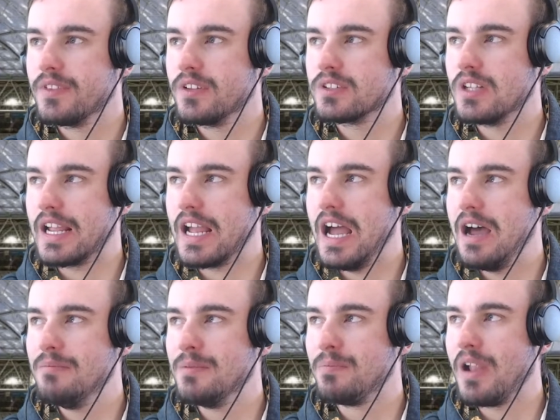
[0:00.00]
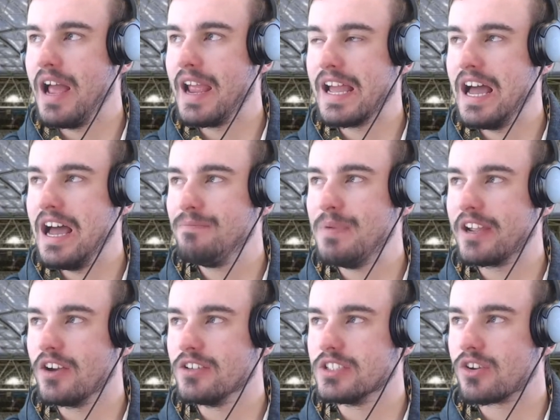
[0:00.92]
Like Harmon playing
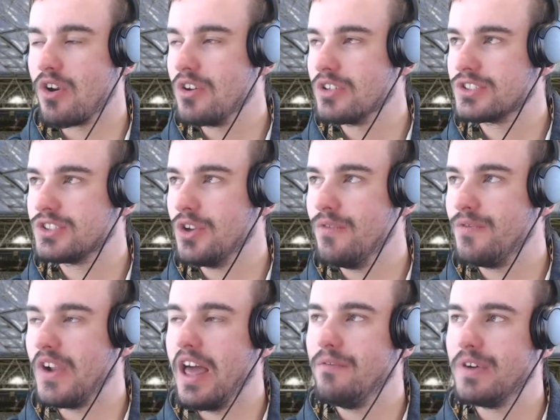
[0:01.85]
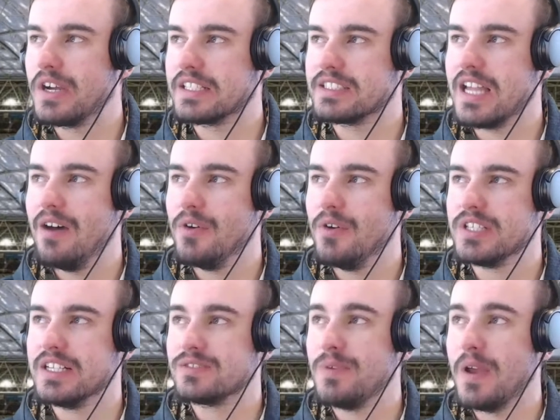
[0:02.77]
halfback goes across to Falau Fakatavu's
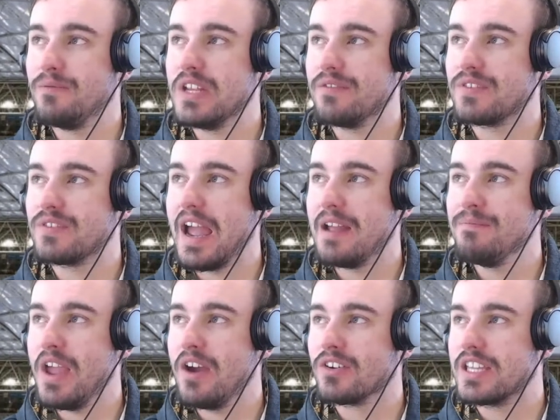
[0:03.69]
in his 50th game now.